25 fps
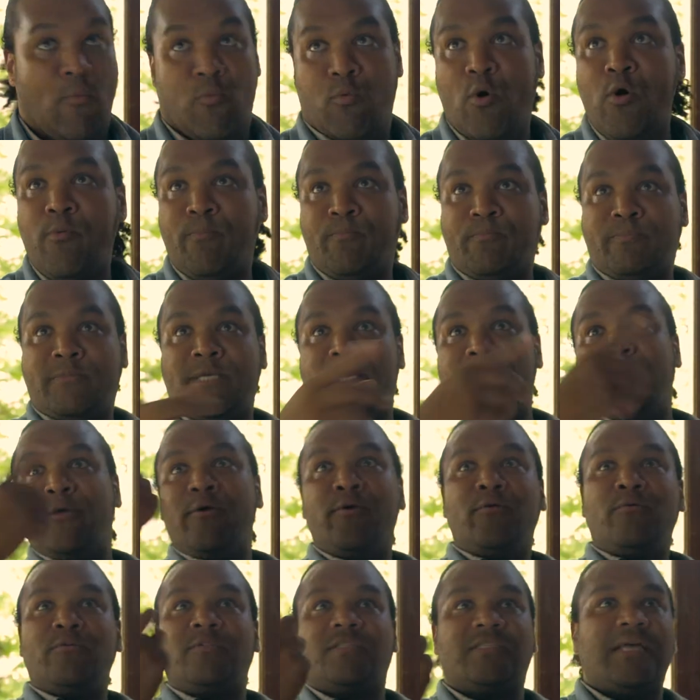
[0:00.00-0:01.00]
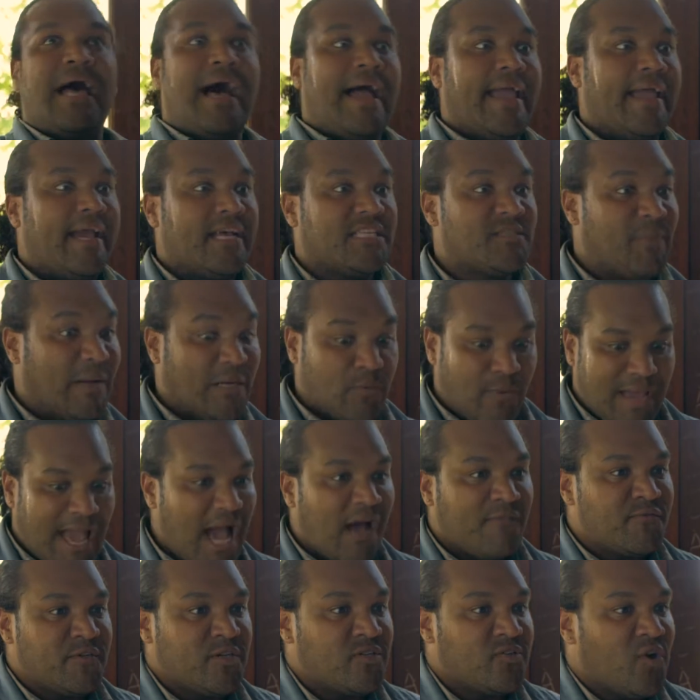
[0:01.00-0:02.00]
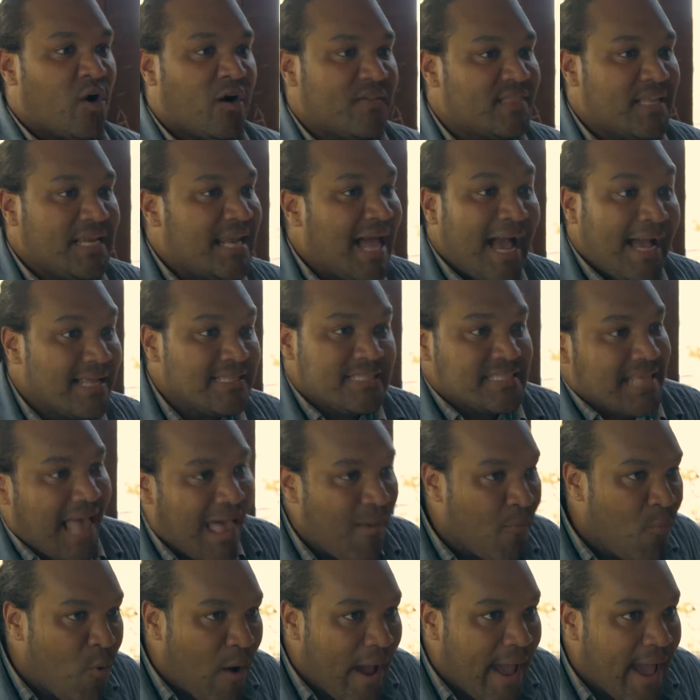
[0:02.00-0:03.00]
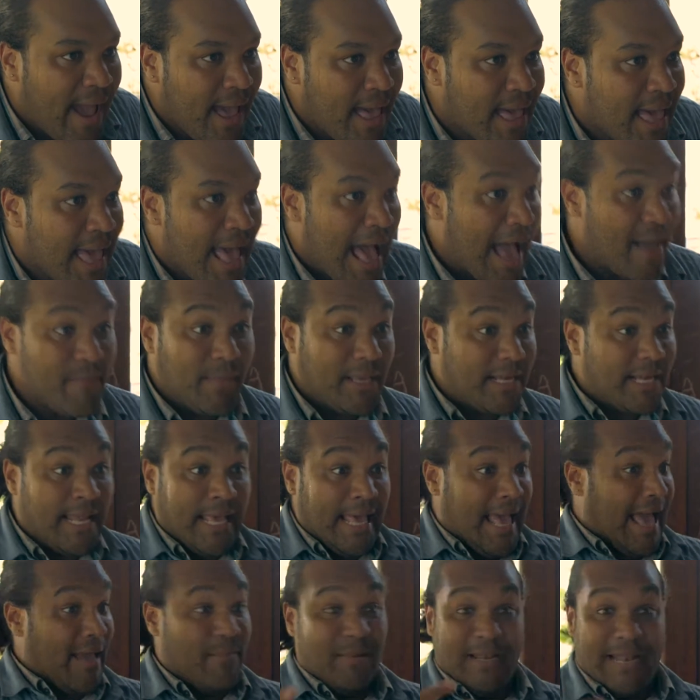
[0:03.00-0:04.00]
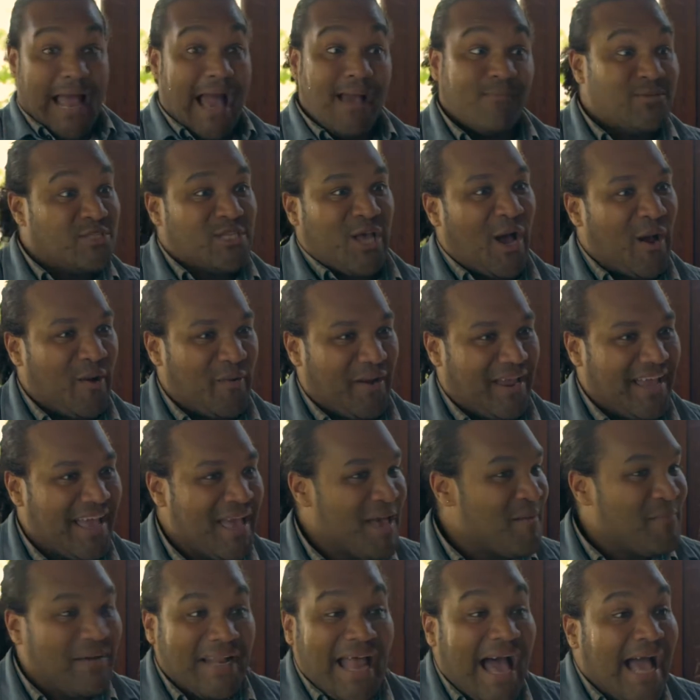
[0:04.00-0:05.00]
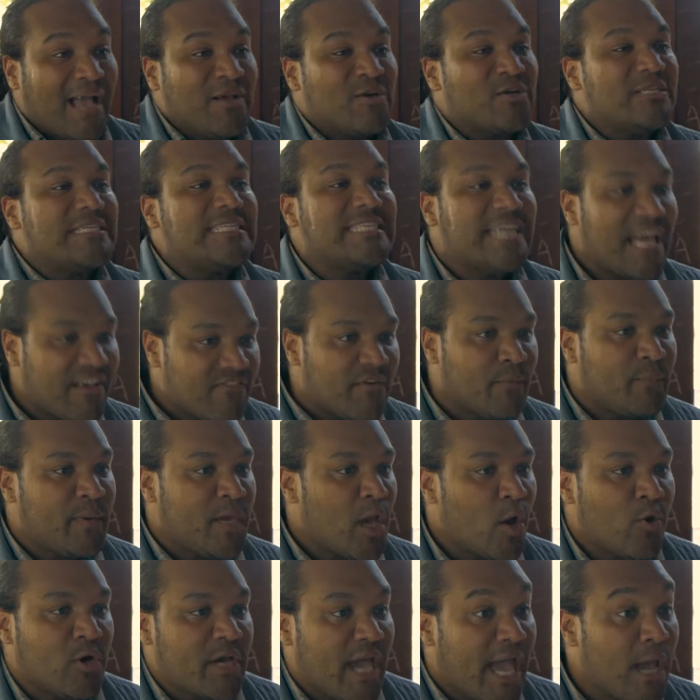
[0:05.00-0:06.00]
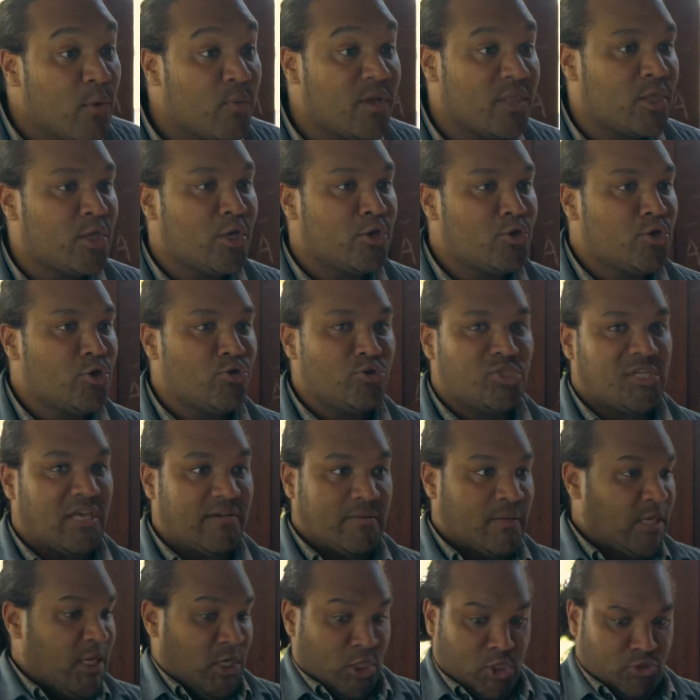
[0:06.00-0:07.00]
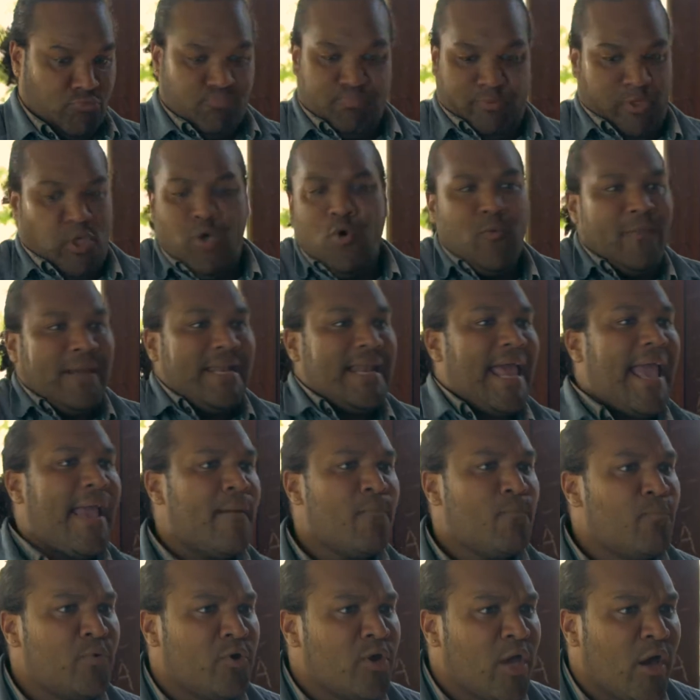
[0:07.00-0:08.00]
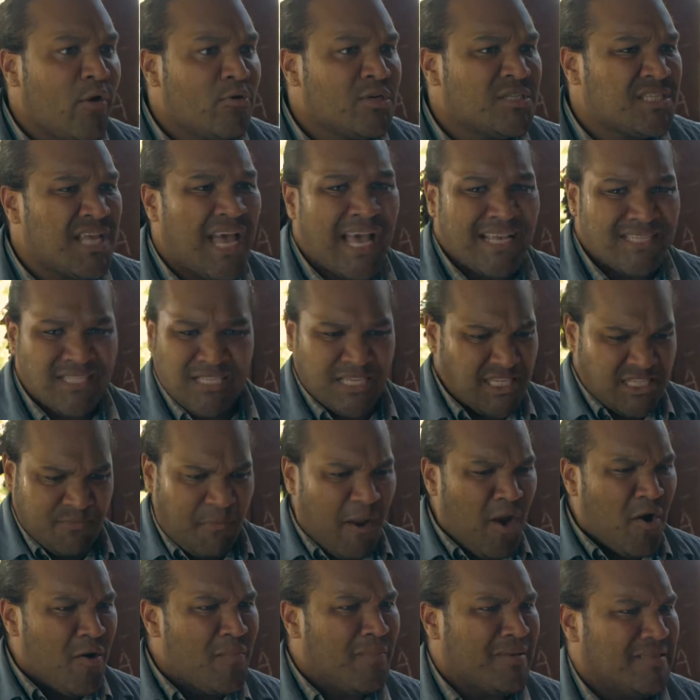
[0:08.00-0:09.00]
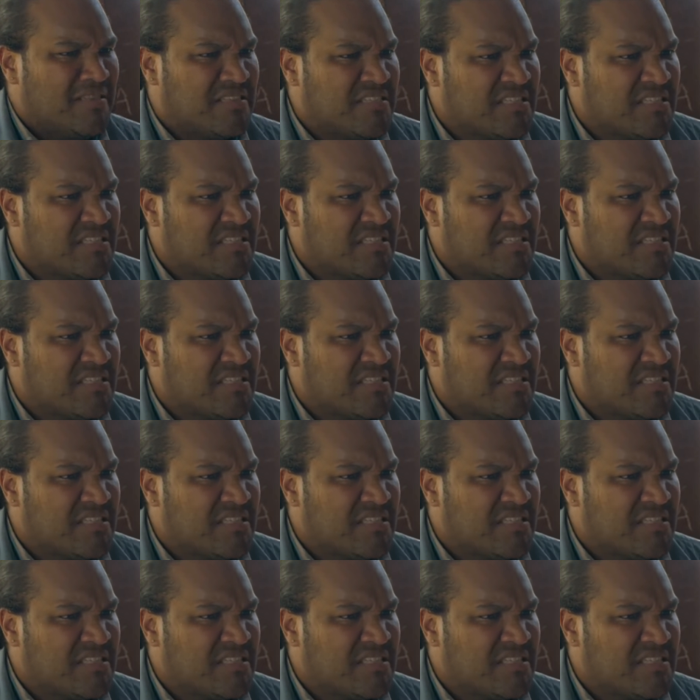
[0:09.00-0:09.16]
whoop-de-doo, science, but we have to draw the line somewhere. I mean, I'm sorry, but I could never be okay with you using human embryos as experiments.